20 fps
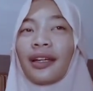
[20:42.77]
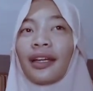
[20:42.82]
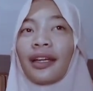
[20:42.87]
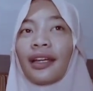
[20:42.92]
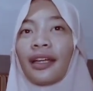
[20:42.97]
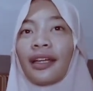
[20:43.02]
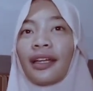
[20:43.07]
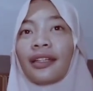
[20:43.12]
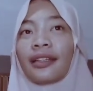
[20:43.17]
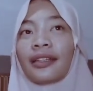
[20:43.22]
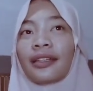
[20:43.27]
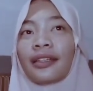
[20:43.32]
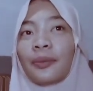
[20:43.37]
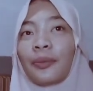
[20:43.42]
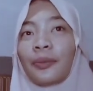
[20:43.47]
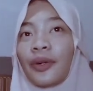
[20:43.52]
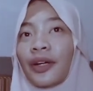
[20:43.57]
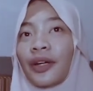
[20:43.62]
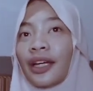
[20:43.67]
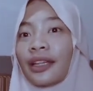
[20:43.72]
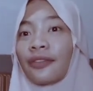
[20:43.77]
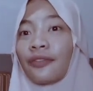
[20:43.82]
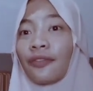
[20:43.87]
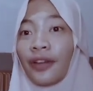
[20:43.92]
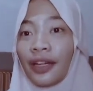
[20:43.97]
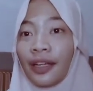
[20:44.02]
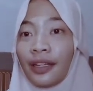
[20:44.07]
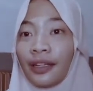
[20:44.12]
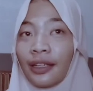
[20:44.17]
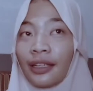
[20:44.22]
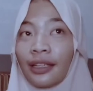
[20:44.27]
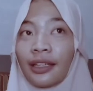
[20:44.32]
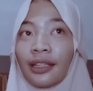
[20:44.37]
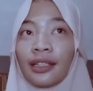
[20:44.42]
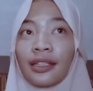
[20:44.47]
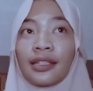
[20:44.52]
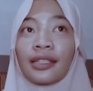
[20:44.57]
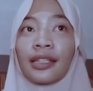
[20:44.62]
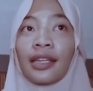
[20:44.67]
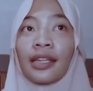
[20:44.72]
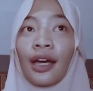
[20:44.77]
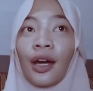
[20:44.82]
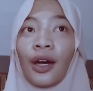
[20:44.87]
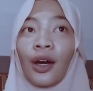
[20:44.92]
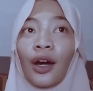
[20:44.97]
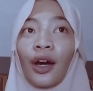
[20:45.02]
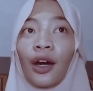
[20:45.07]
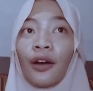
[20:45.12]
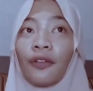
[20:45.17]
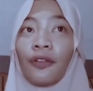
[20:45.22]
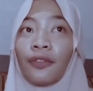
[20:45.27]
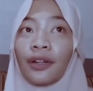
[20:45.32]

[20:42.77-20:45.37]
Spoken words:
interpret finding is over